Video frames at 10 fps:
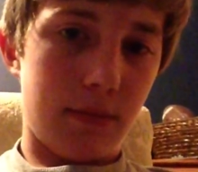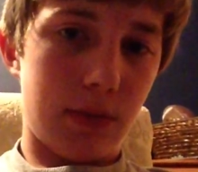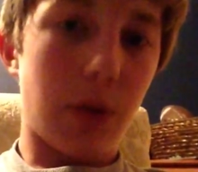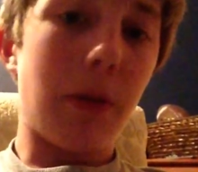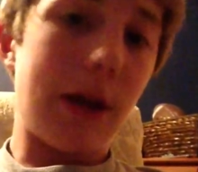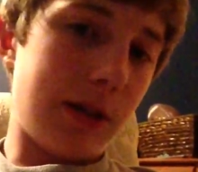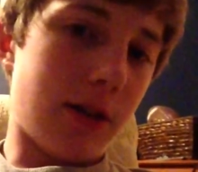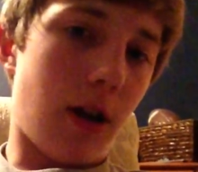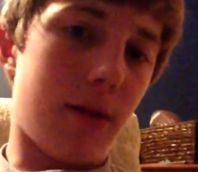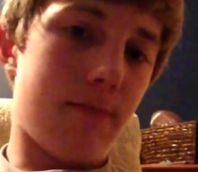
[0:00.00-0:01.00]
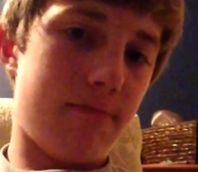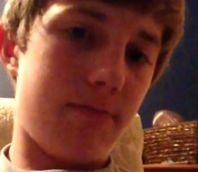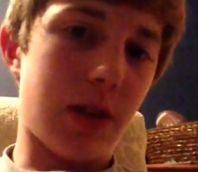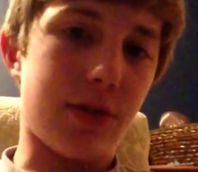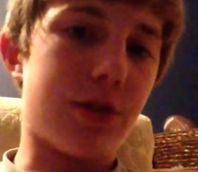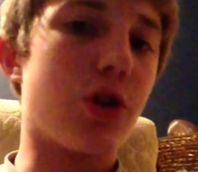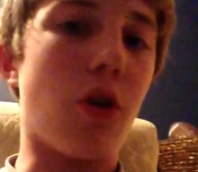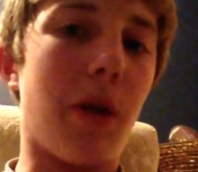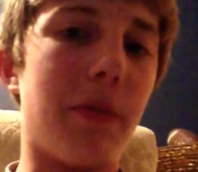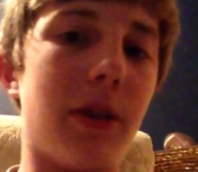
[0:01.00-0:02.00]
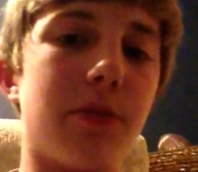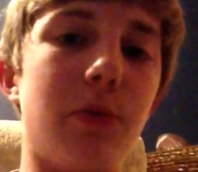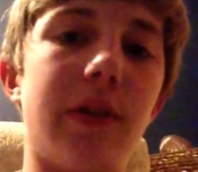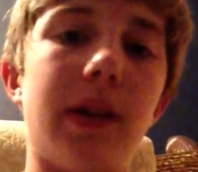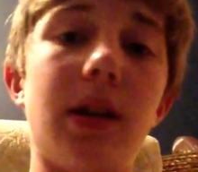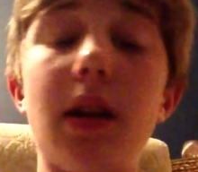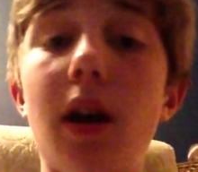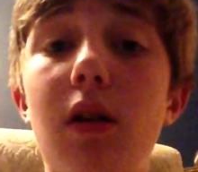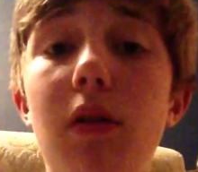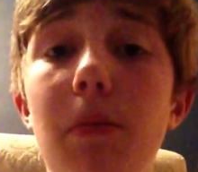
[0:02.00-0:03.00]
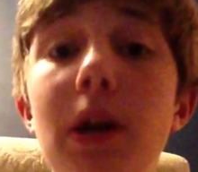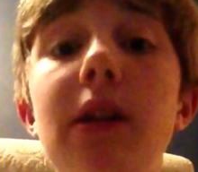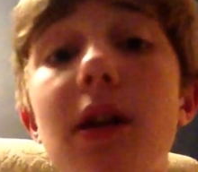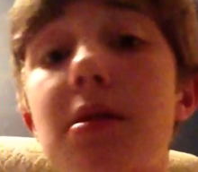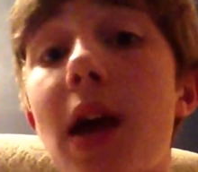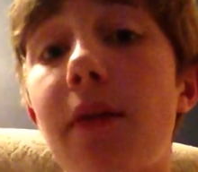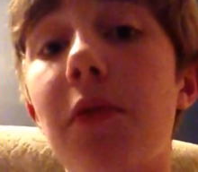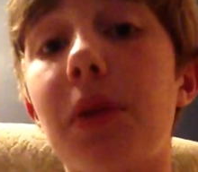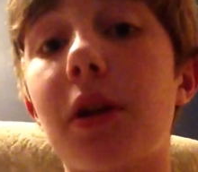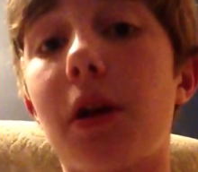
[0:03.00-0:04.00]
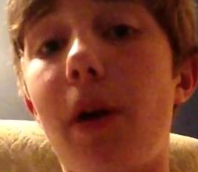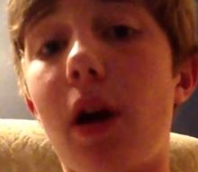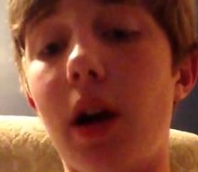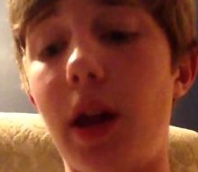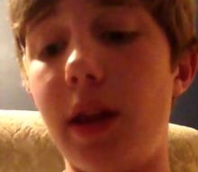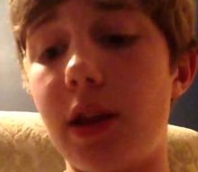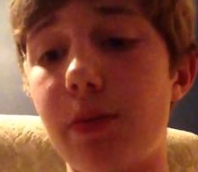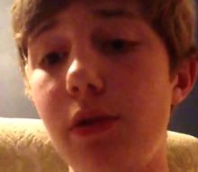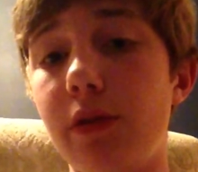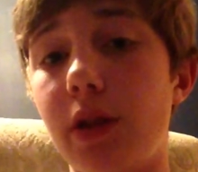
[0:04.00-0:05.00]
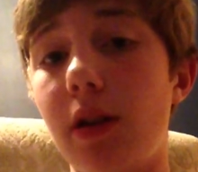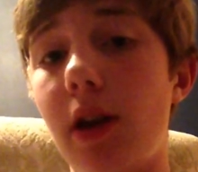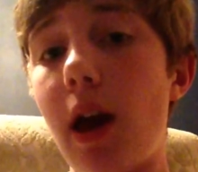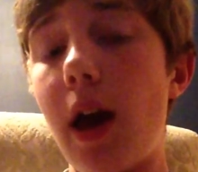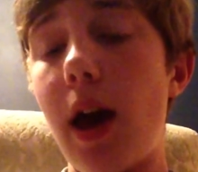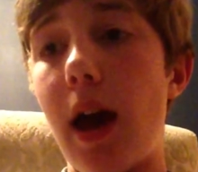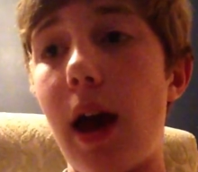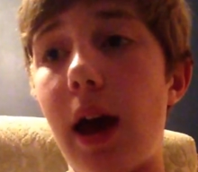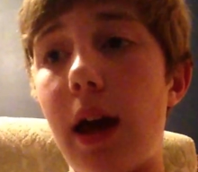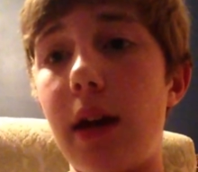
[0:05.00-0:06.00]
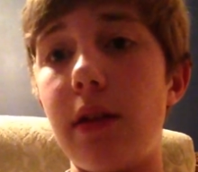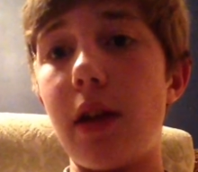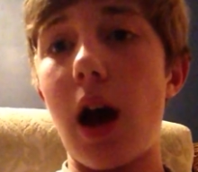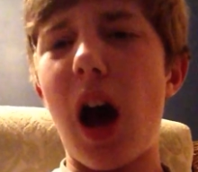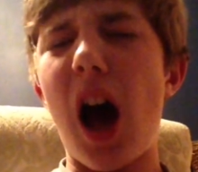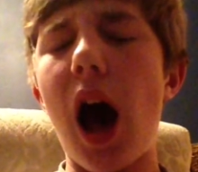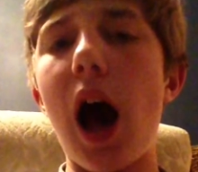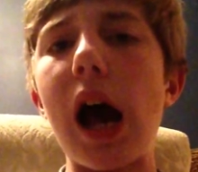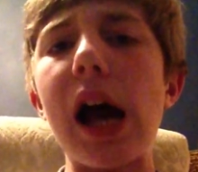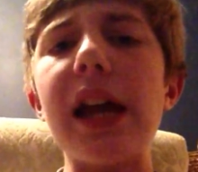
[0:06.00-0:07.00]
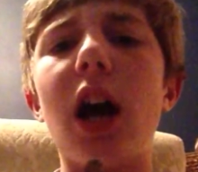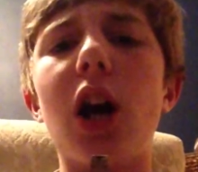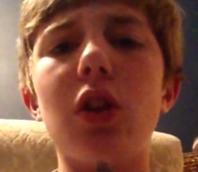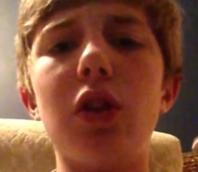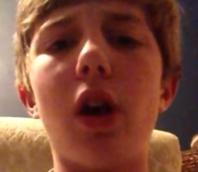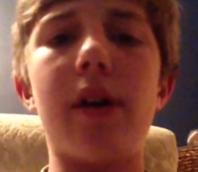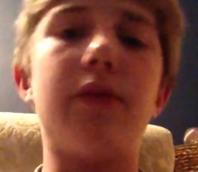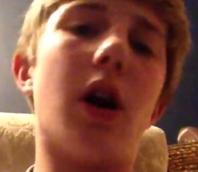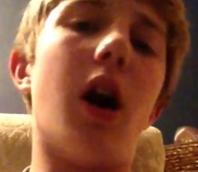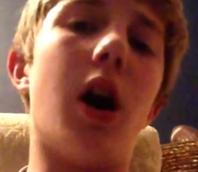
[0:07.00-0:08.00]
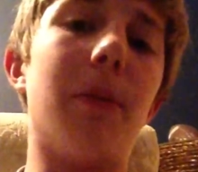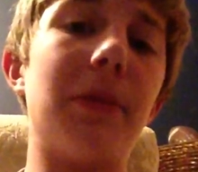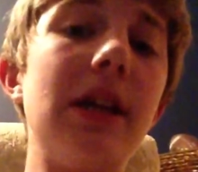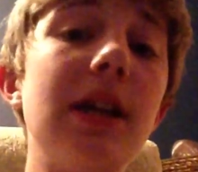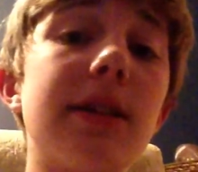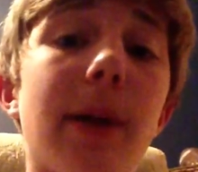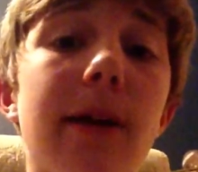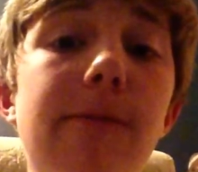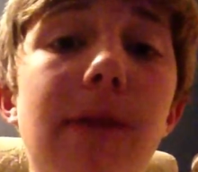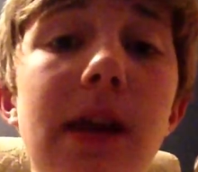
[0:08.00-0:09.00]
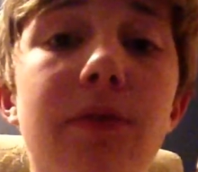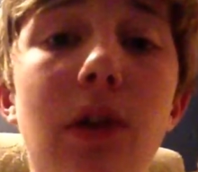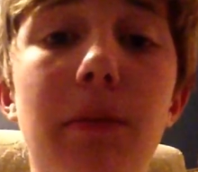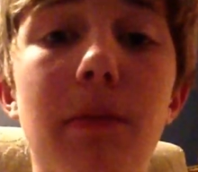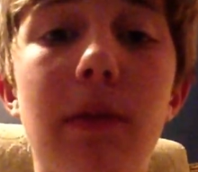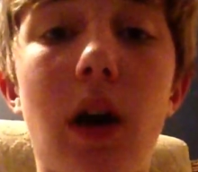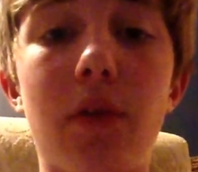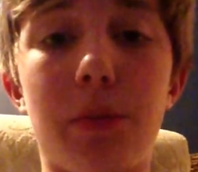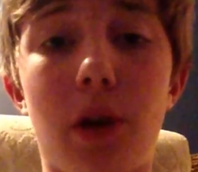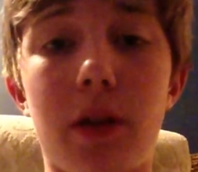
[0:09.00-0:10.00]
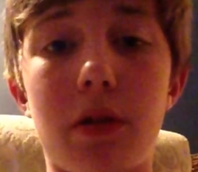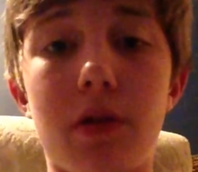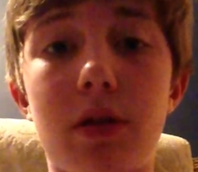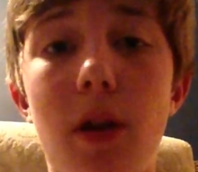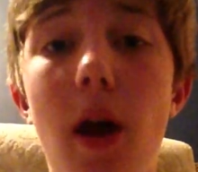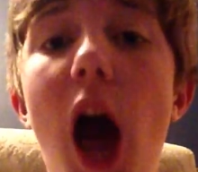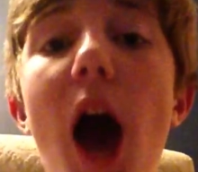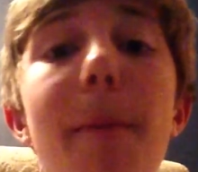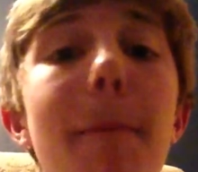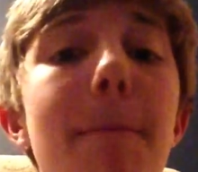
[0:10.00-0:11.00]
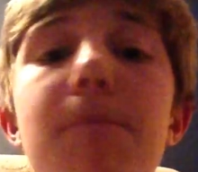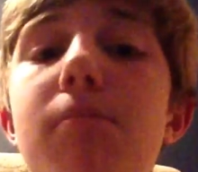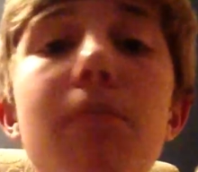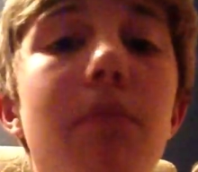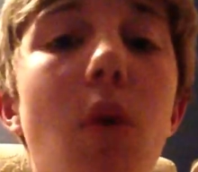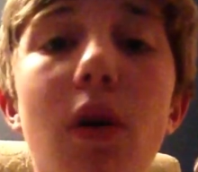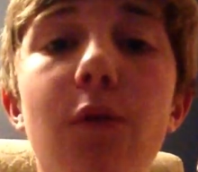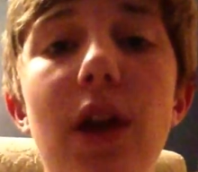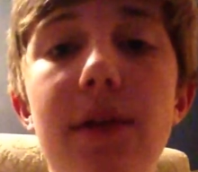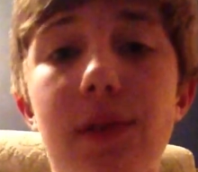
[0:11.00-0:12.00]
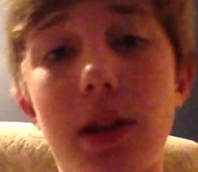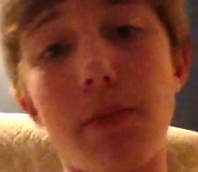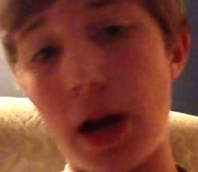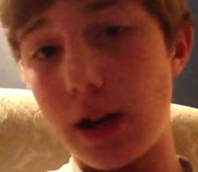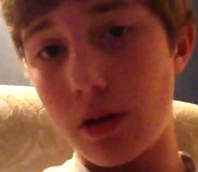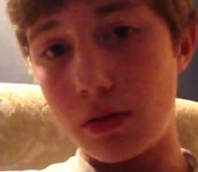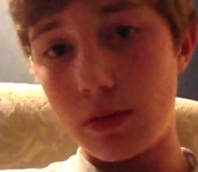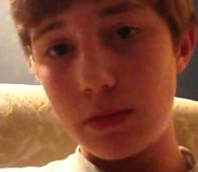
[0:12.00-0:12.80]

The baby Tom doesn't show up in this movie. No, but he does have a bigger part in this movie. And I love Tom. He is my favorite of the brothers. More favorite than Michael.